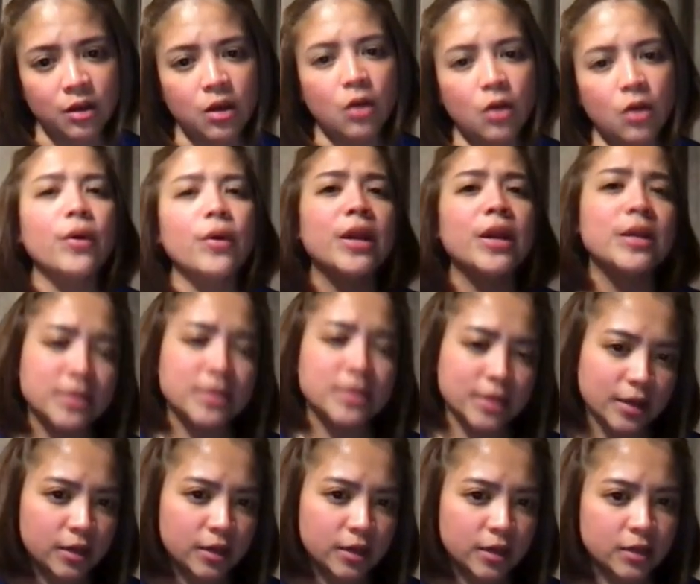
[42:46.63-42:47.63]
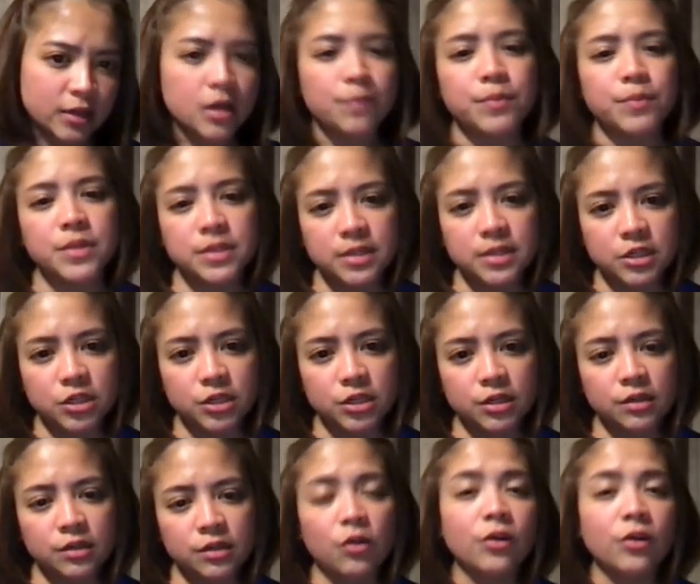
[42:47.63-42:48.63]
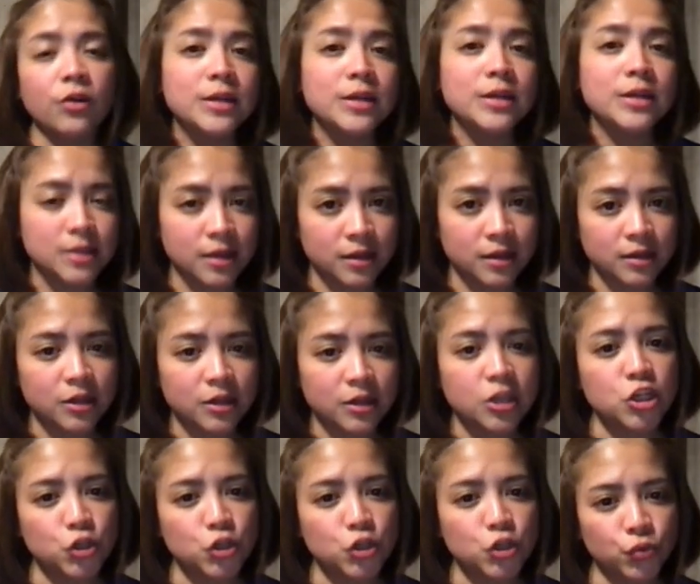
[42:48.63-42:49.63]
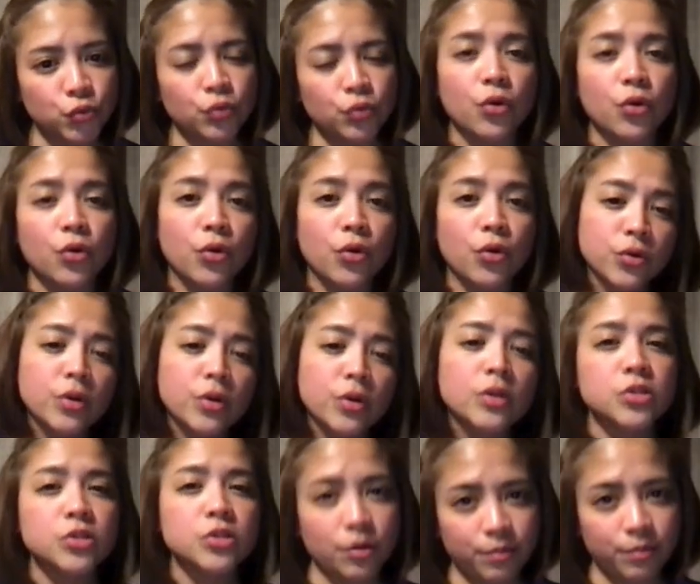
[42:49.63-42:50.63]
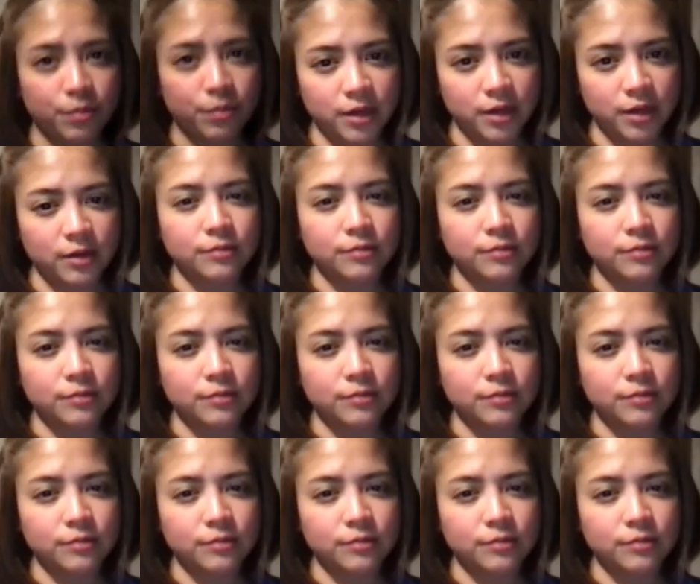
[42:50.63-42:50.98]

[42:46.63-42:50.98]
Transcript: when deciding their position on the said issue or topic.